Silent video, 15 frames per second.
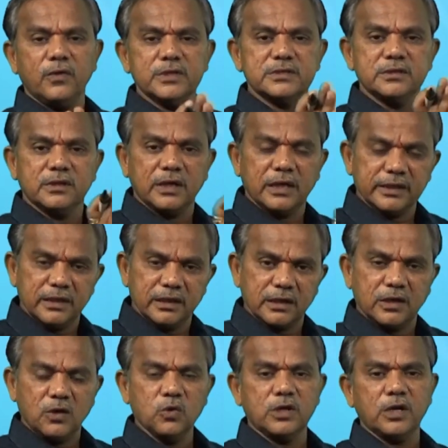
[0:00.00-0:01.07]
12 hours
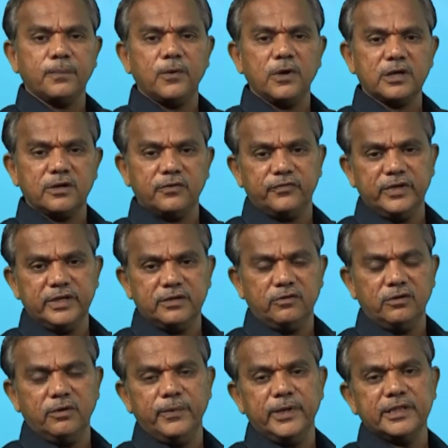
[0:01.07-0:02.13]
and the counterpart
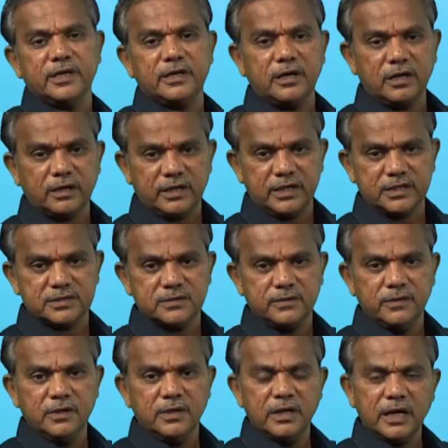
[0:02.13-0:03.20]
of it will be in the
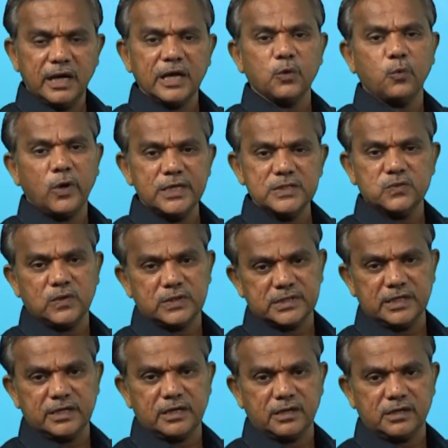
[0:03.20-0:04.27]
darkness, and
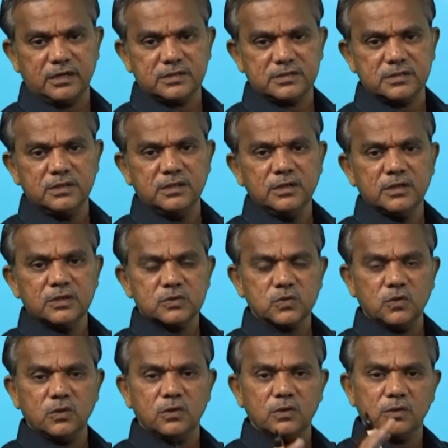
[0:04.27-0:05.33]
vice versa it occurs.
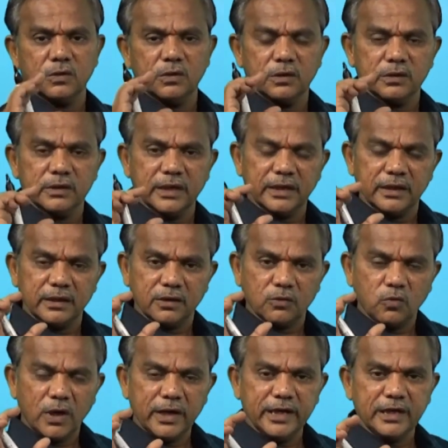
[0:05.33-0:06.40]
So
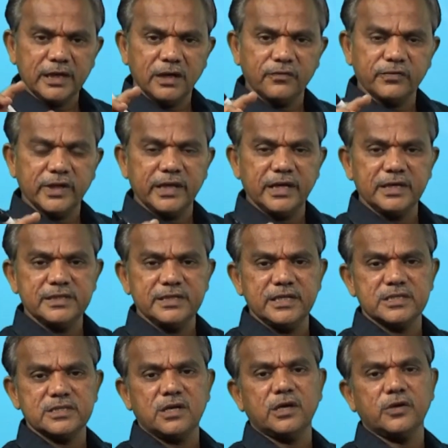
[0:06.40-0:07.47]
the quantity of
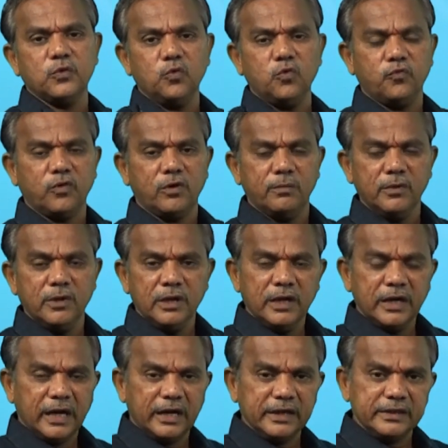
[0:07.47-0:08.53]
the energy is not
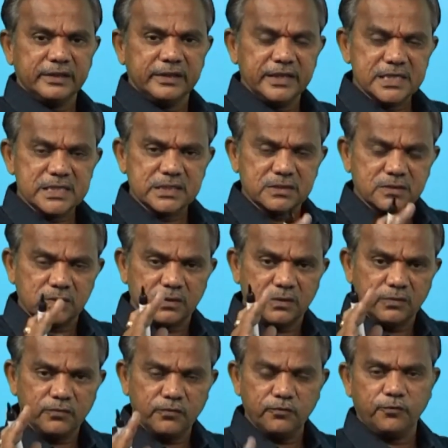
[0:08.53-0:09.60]
uniform, and
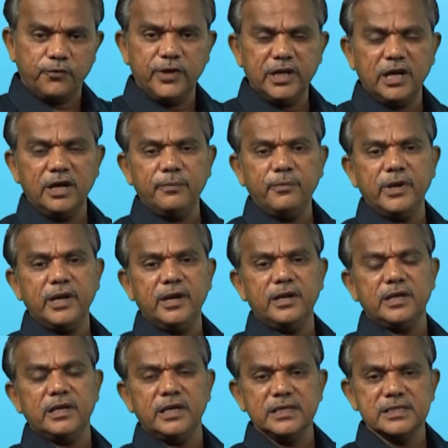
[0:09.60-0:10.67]
this
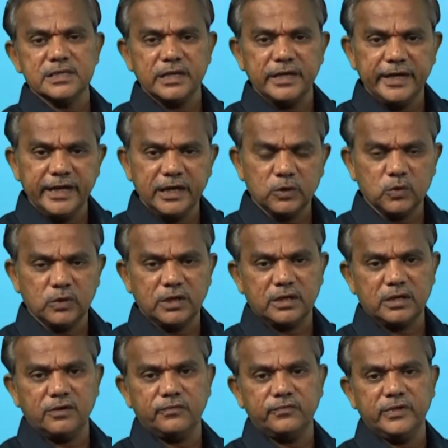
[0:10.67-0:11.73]
phenomenon is
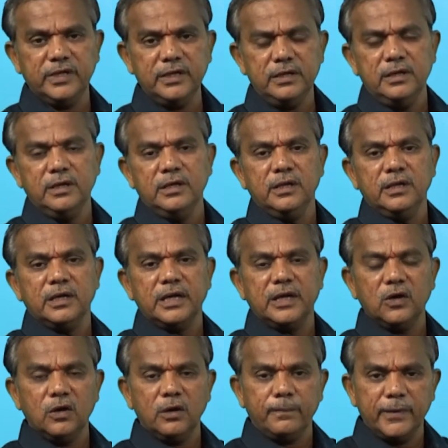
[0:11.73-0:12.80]
leading to that of the
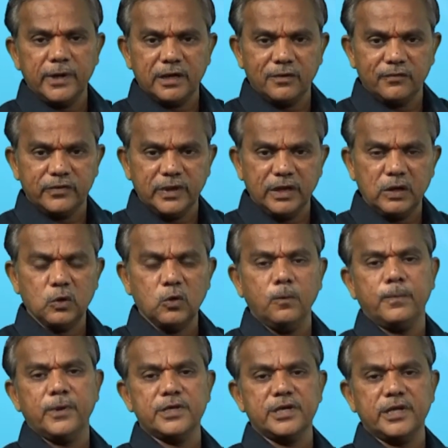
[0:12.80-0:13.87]
development of
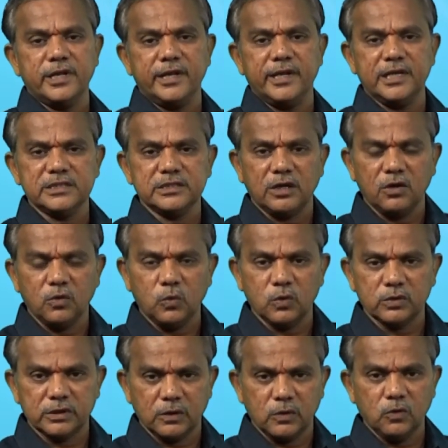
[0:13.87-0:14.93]
the low pressure
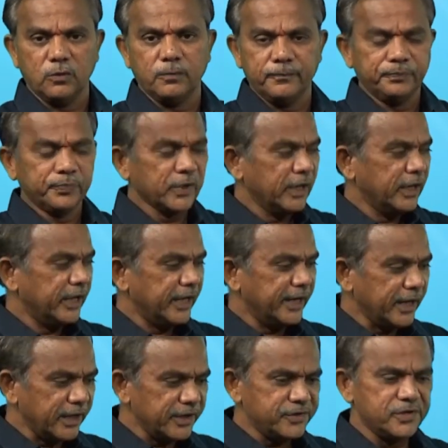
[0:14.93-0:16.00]
areas all over the globe.
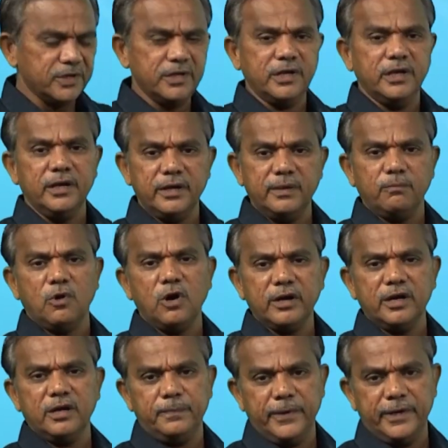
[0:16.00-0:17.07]
In addition,
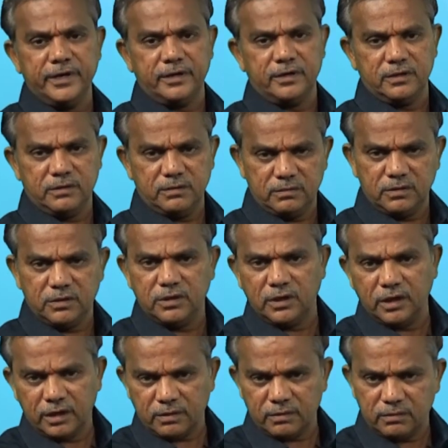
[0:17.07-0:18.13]
in modern period
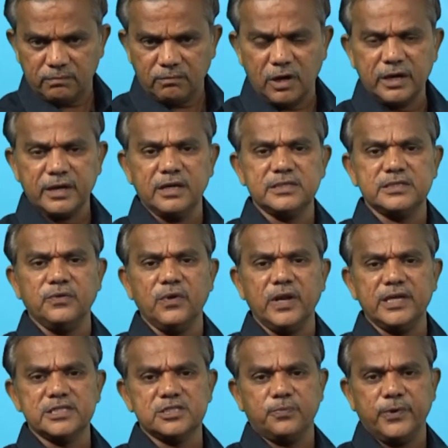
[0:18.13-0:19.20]
or
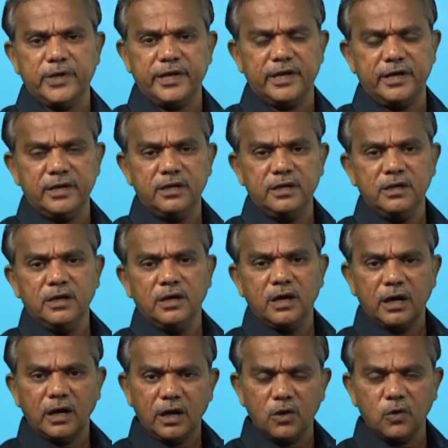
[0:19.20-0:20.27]
modern civilized
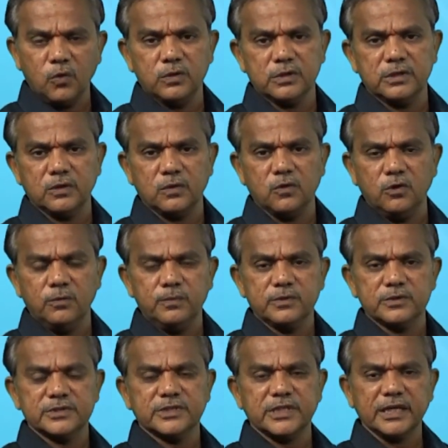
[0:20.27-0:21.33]
period all over the
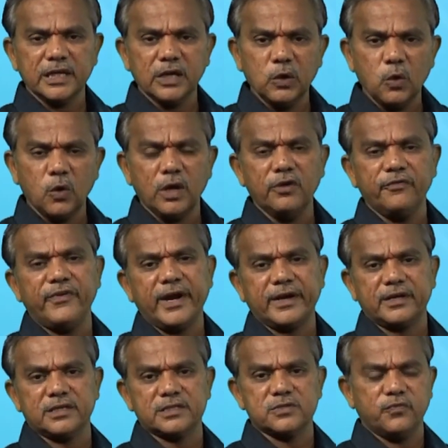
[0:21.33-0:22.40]
globe, certain
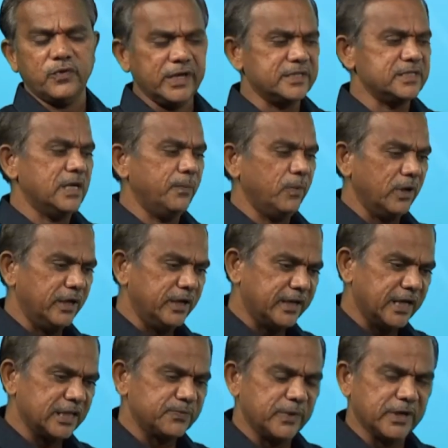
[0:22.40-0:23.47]
local factors, for
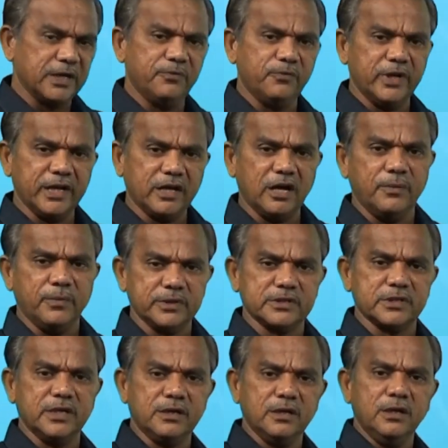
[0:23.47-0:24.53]
example, it has become very
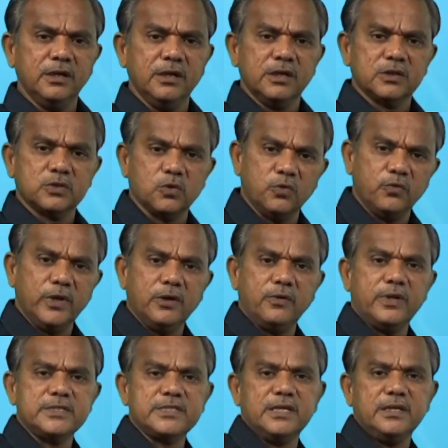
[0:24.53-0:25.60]
common that,
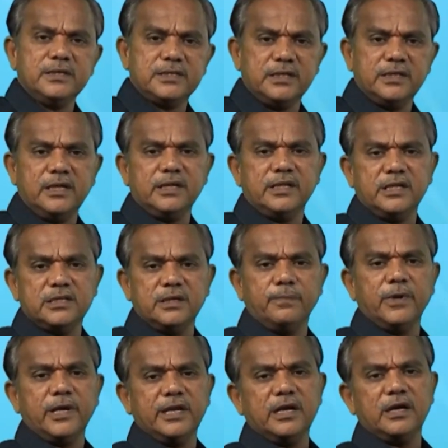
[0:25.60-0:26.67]
so we have recently seen
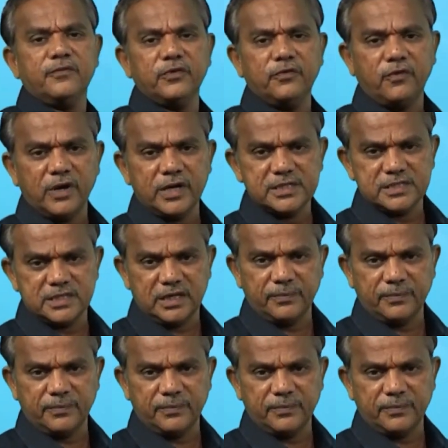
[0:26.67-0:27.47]
that there is a burning of the